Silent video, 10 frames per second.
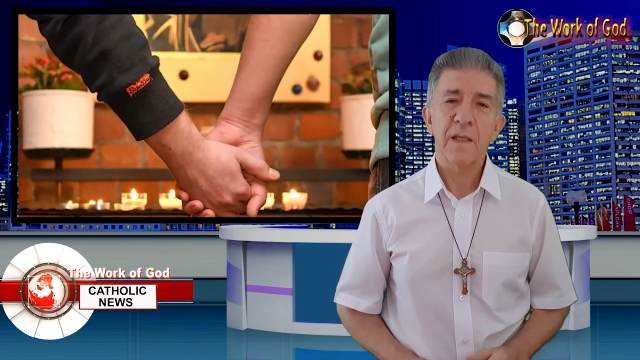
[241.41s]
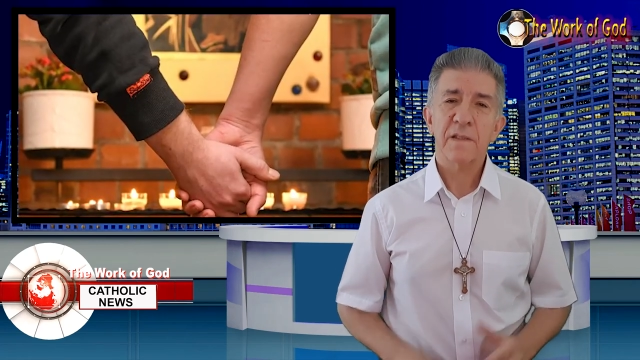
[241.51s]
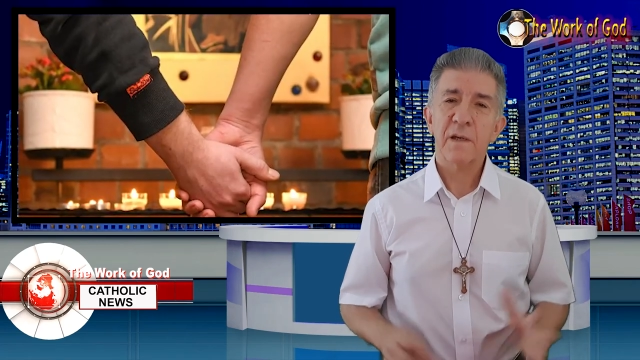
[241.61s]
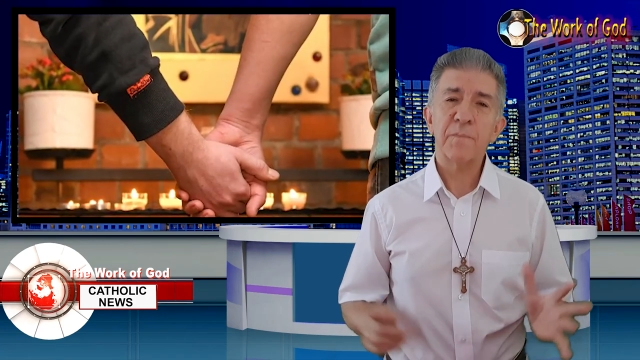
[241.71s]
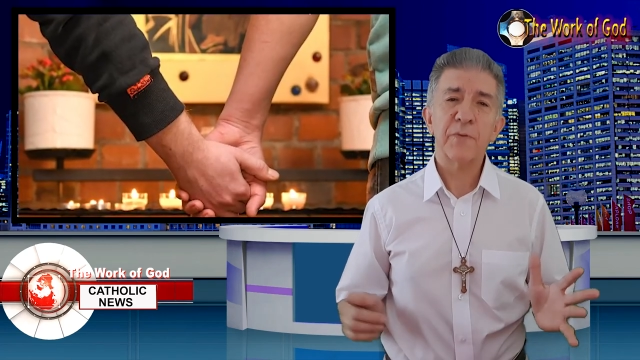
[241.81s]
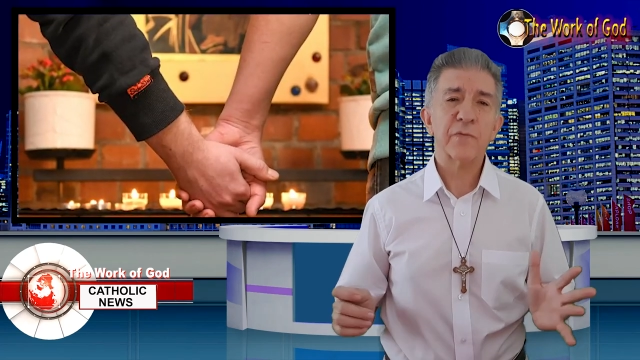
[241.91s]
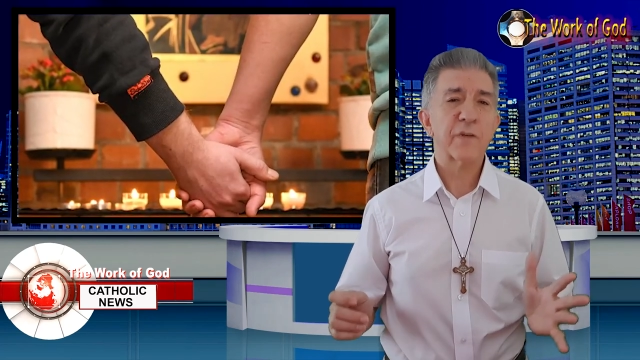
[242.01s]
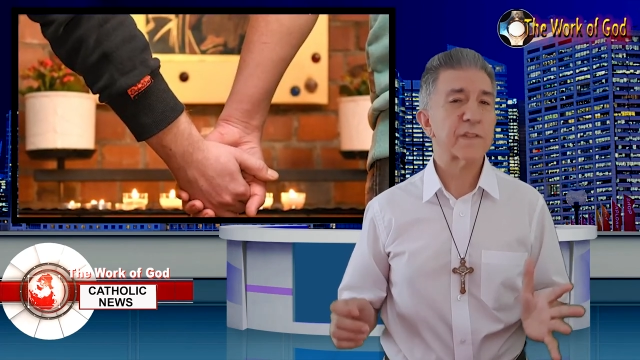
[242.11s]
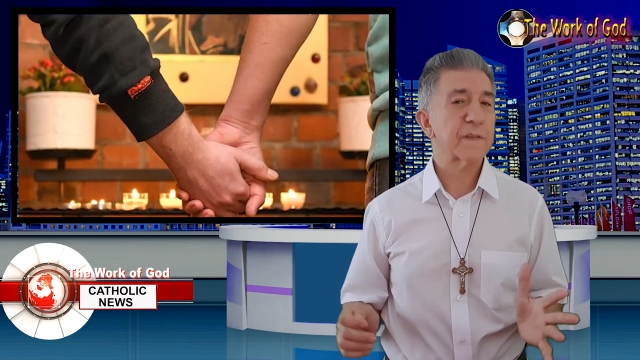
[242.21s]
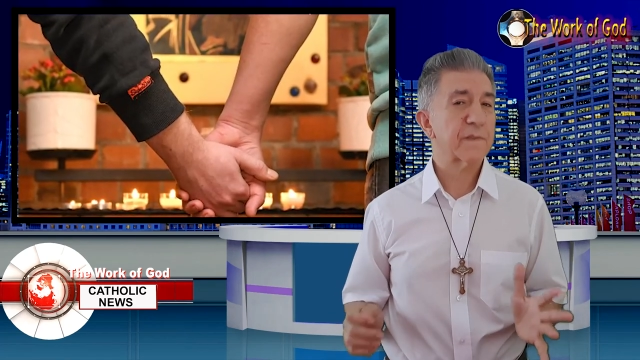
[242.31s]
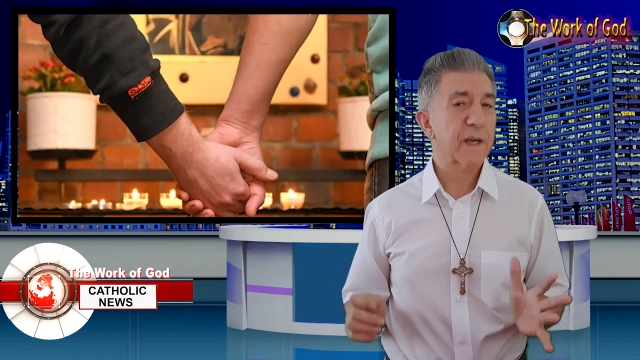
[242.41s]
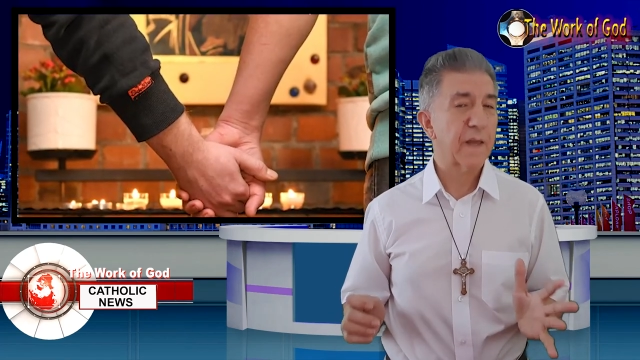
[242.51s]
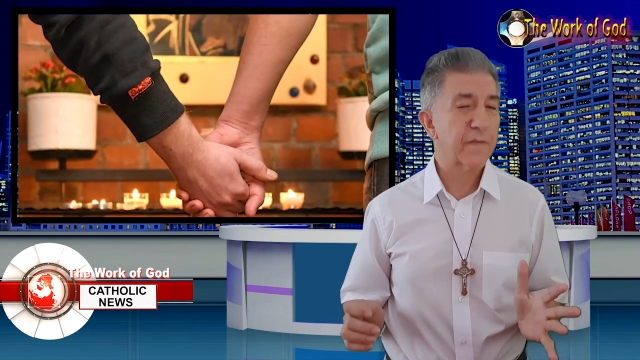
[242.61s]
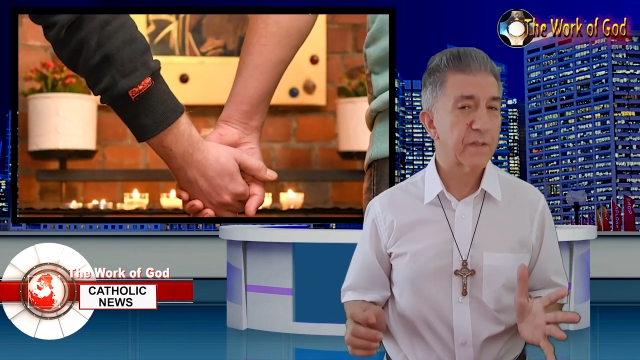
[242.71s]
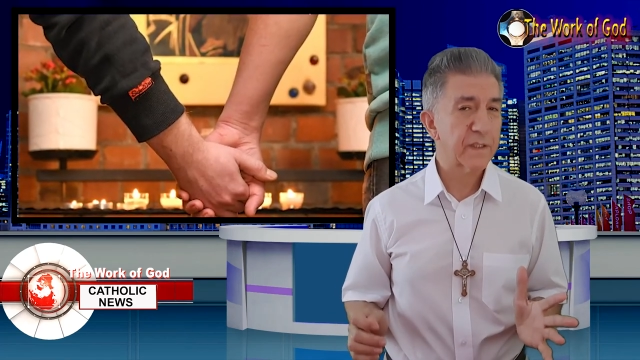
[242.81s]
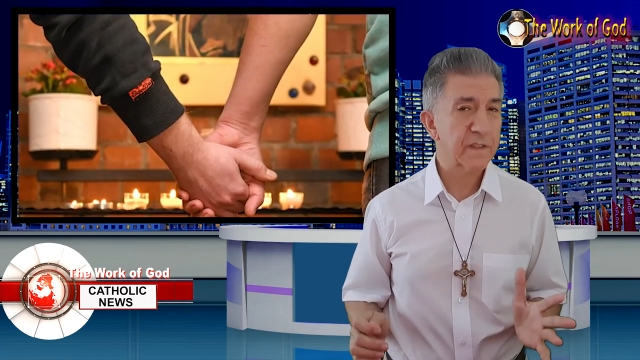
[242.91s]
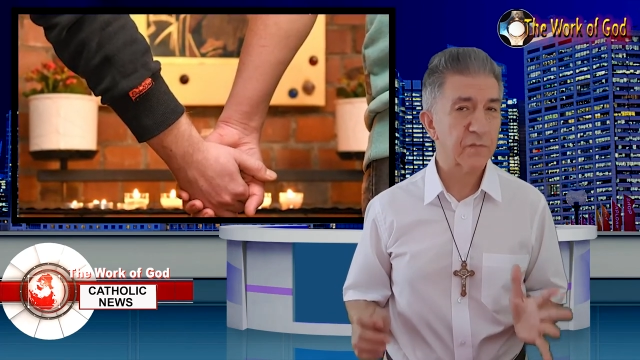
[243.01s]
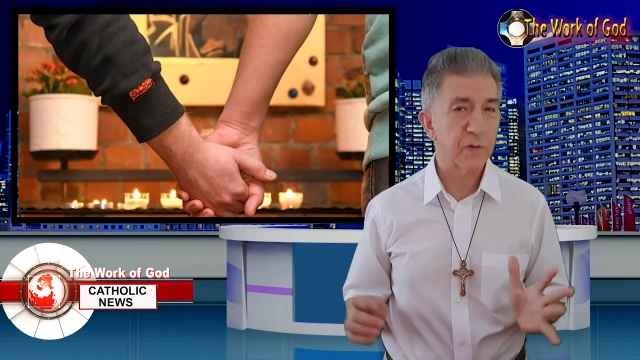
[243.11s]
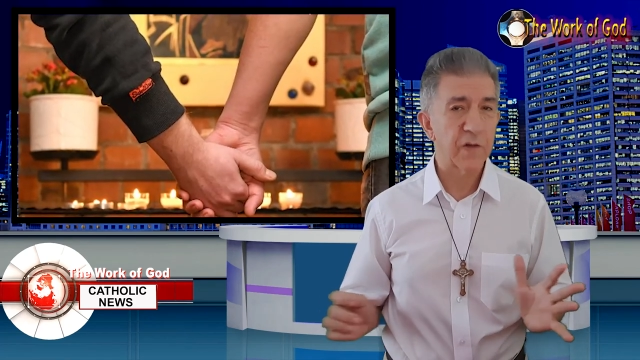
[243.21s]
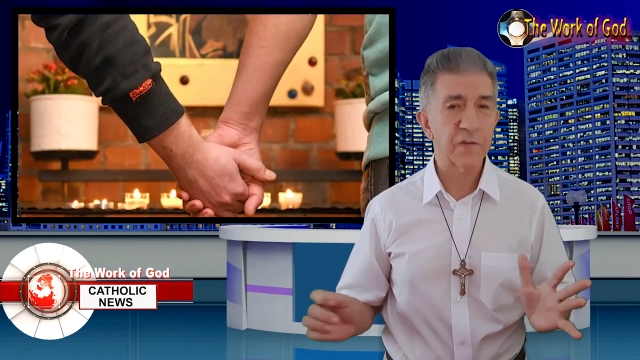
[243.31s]
Some progressive Catholics
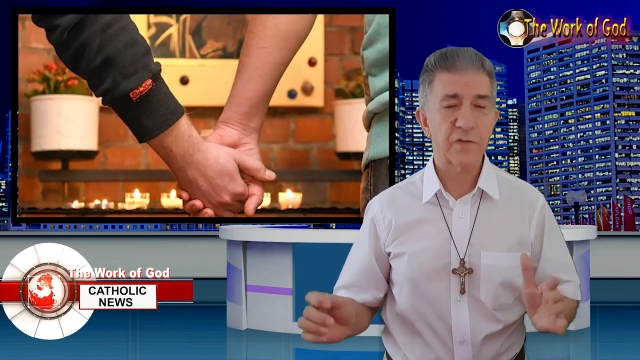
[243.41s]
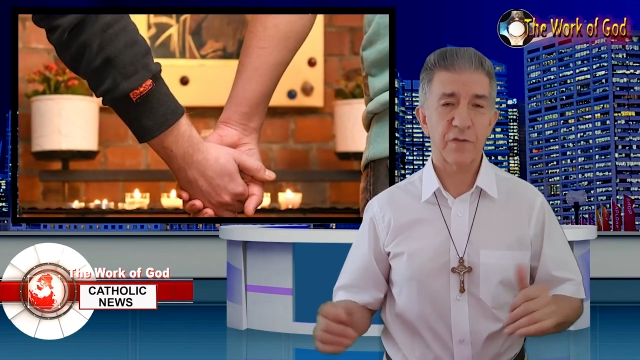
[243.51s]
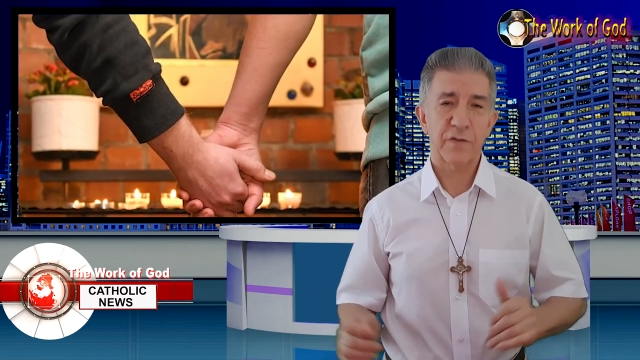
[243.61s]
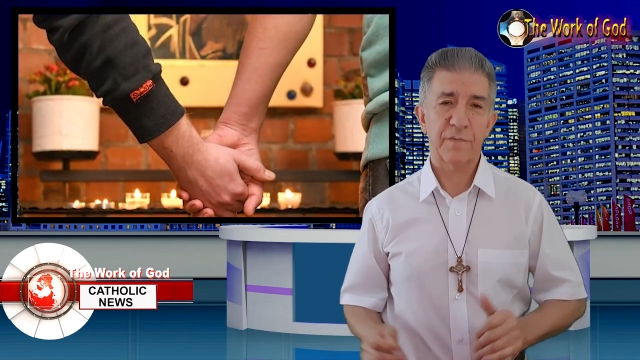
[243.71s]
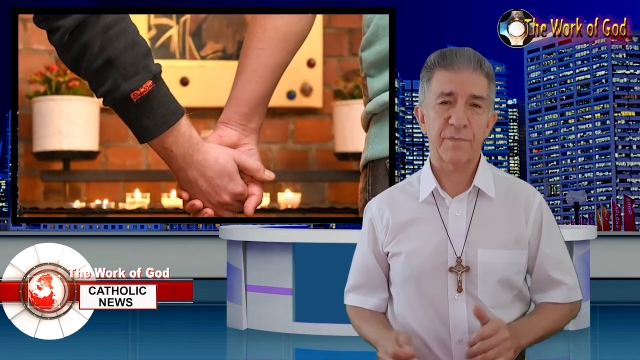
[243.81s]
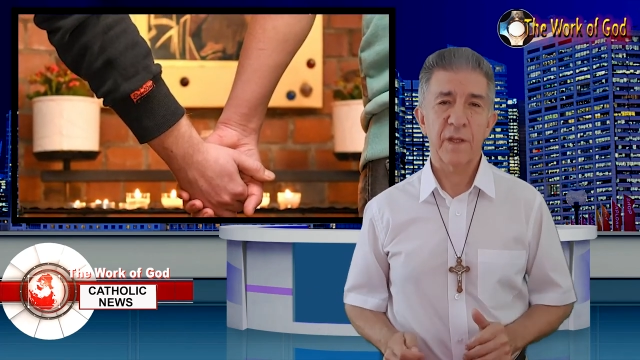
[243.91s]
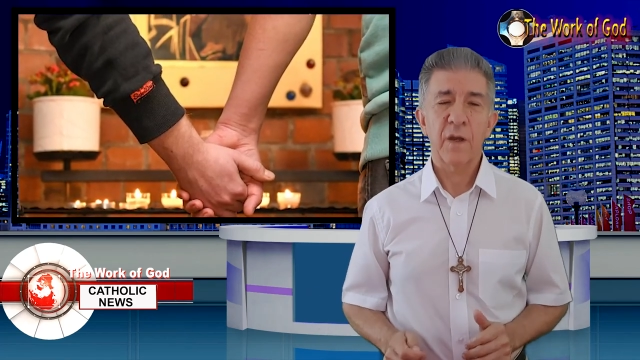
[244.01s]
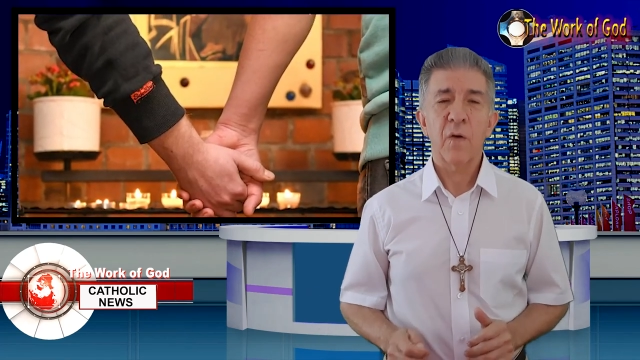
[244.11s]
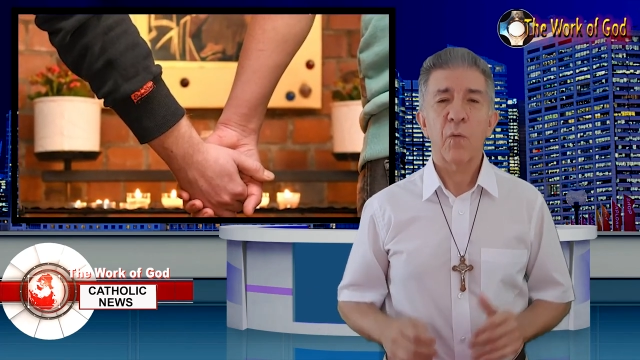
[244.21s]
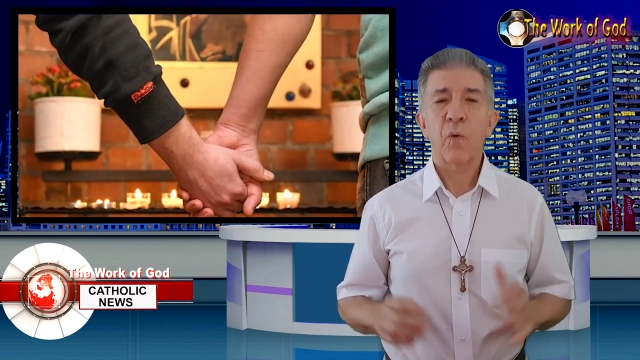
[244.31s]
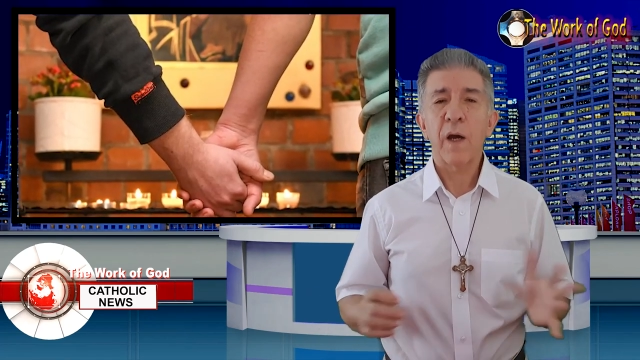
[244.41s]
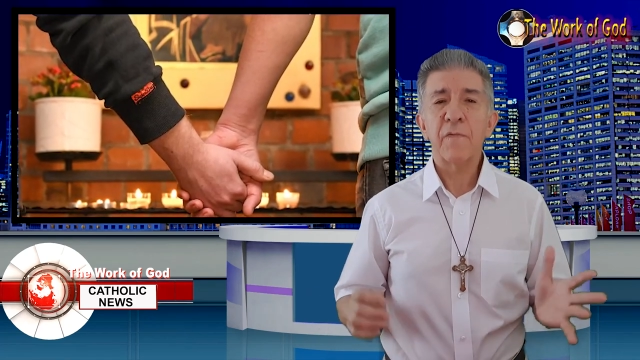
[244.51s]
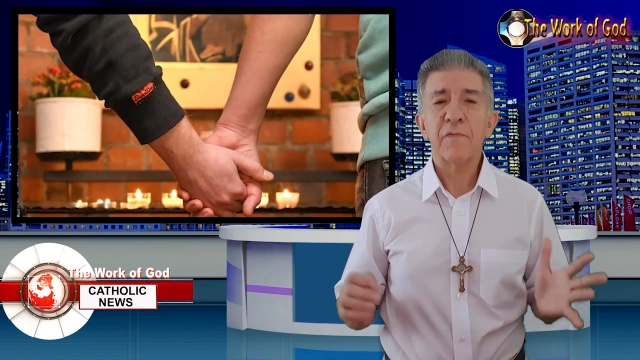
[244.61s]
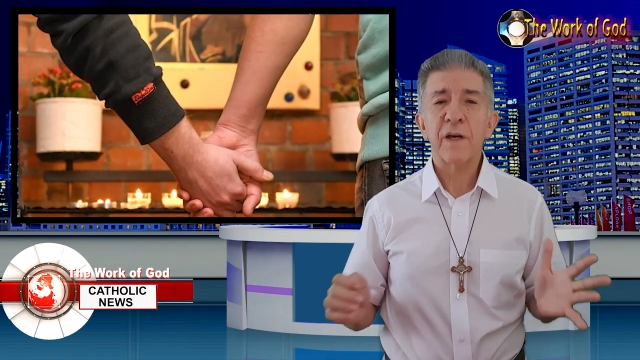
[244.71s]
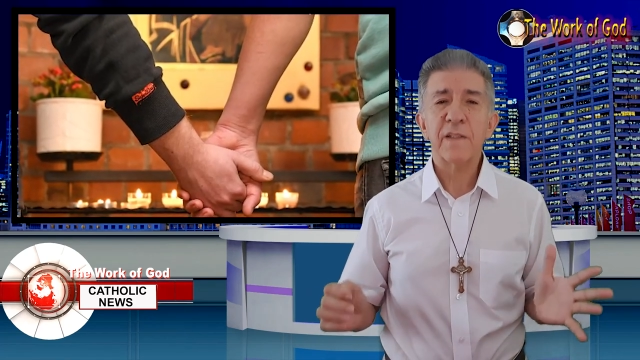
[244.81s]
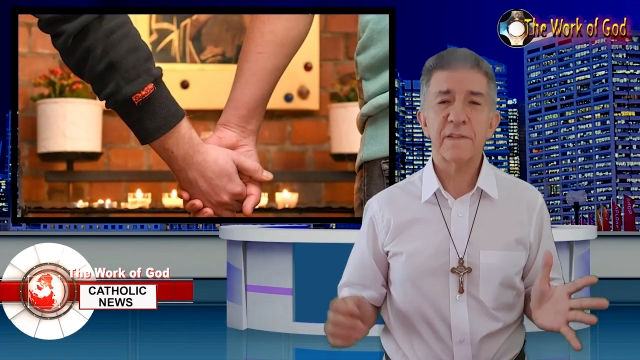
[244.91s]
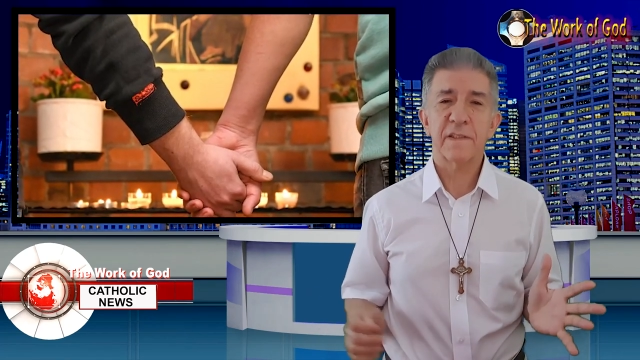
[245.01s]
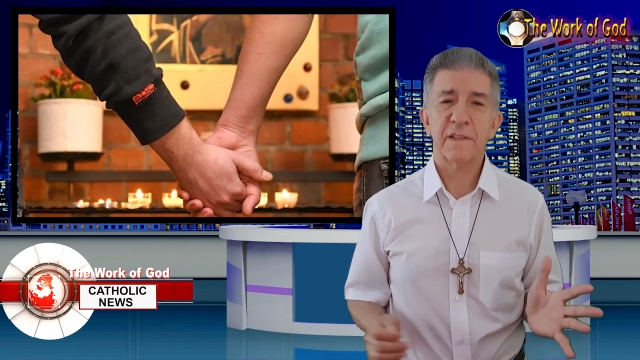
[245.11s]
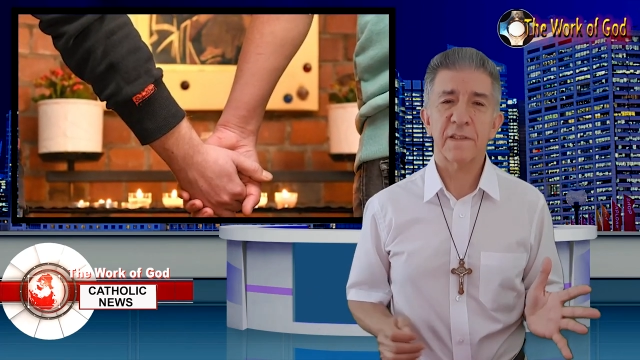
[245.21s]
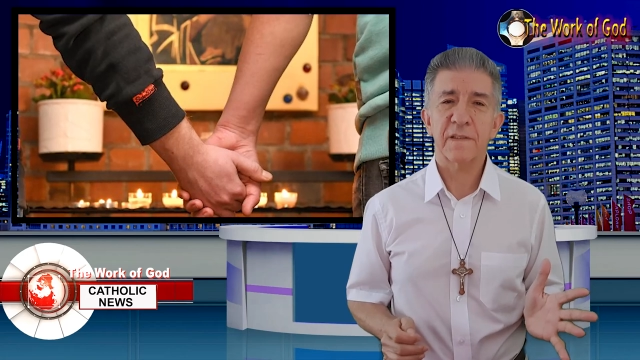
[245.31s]
wonder why
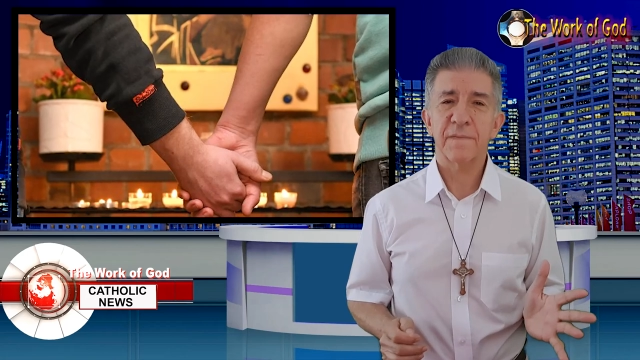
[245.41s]
Francis,